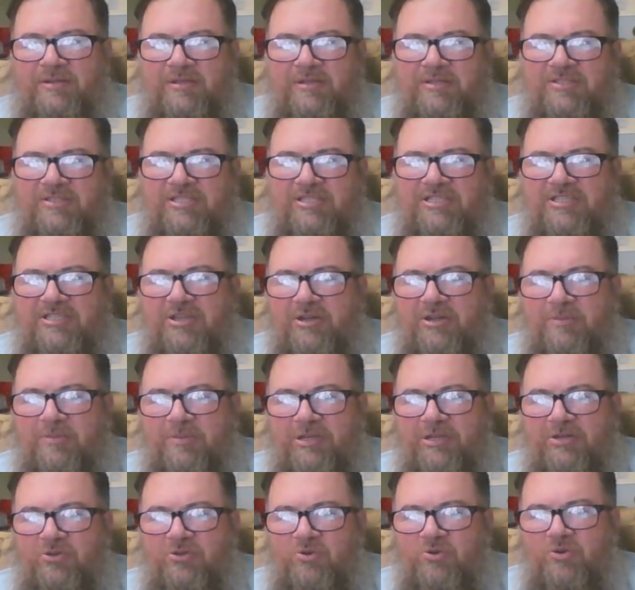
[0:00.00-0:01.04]
She's going to
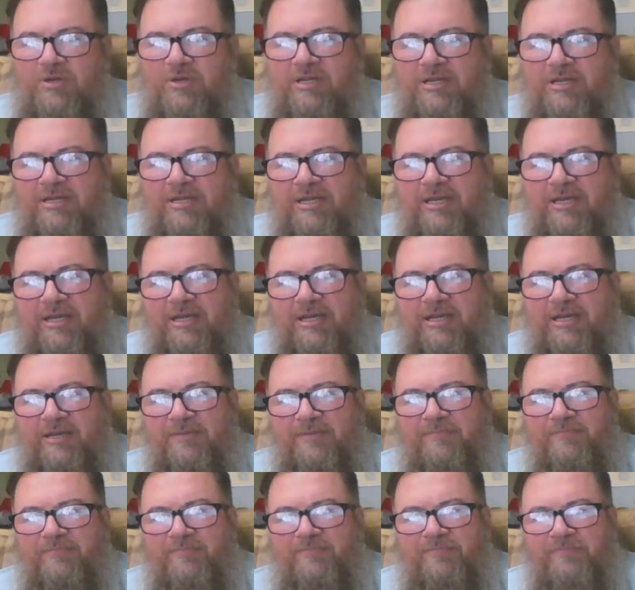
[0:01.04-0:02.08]
be doing
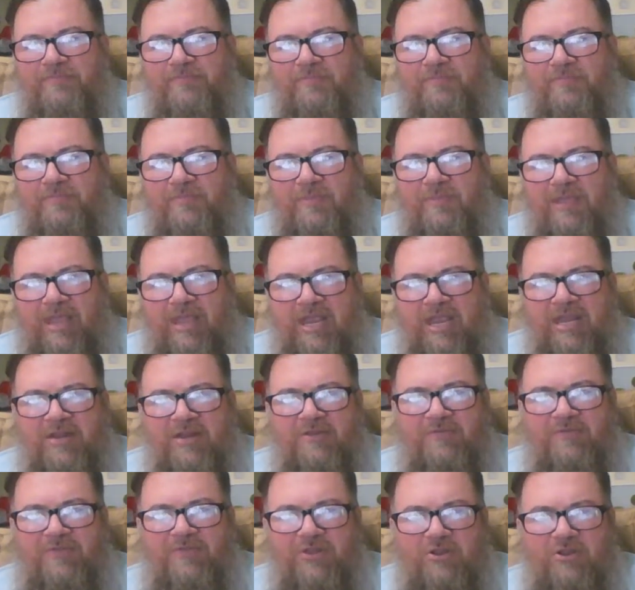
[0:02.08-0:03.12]

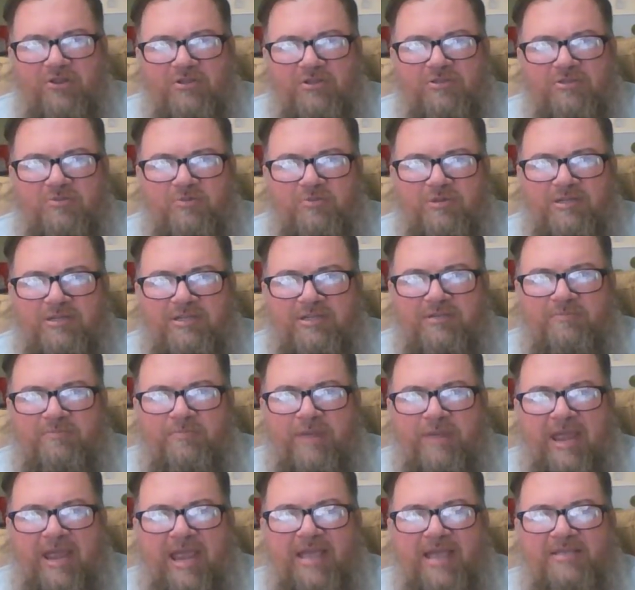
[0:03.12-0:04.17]
interviews with
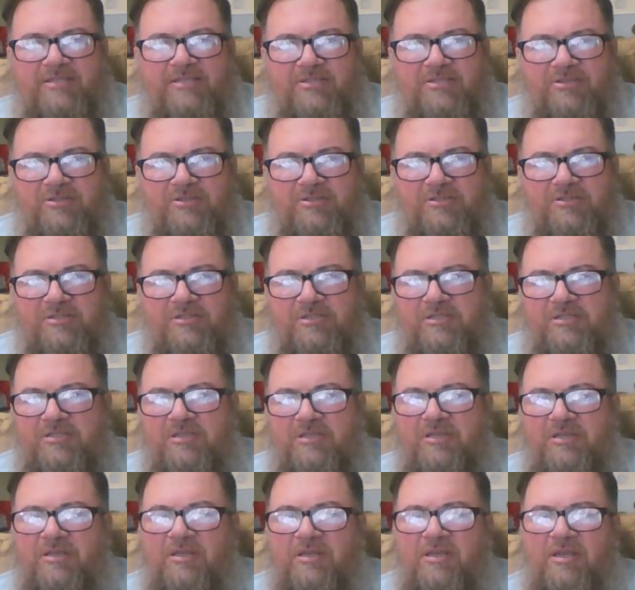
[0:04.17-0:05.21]
pastors
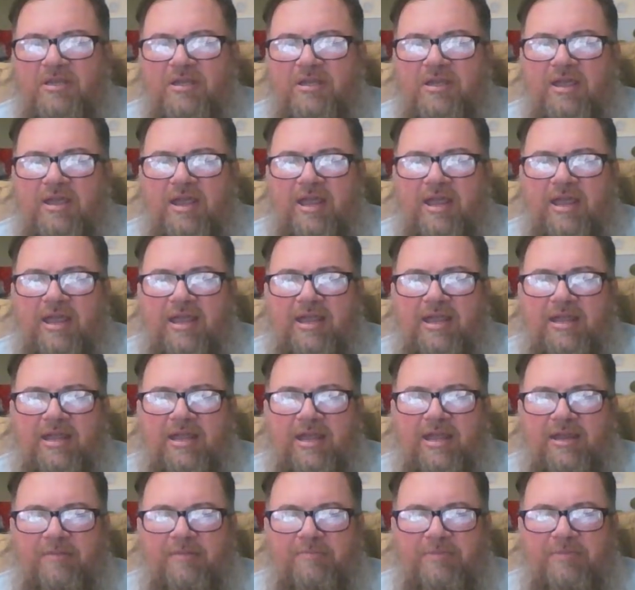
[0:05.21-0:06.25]
and